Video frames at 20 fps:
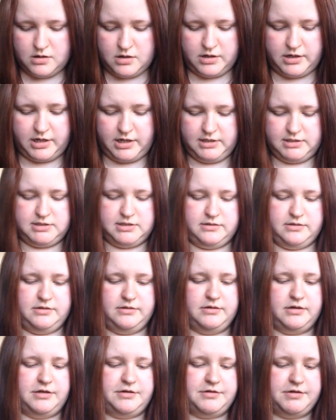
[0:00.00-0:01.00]
Okay,
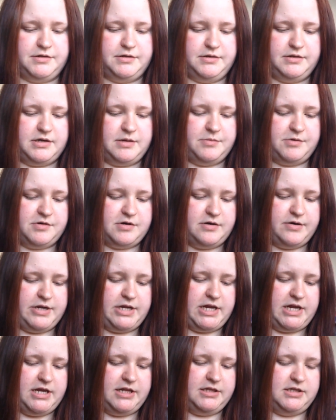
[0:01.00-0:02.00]
so I throw, I'm
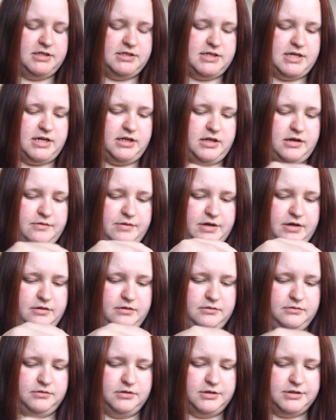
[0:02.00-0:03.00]
throwing out this
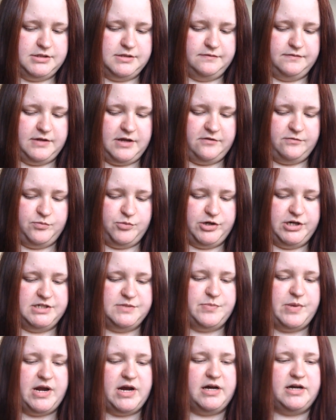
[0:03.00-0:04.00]
LOL Lots of Love press
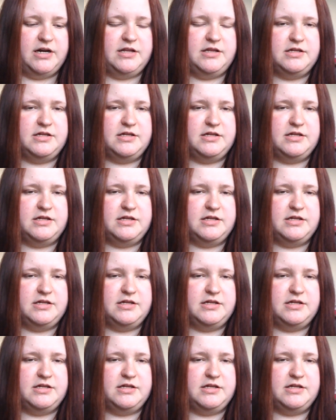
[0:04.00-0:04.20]
powder.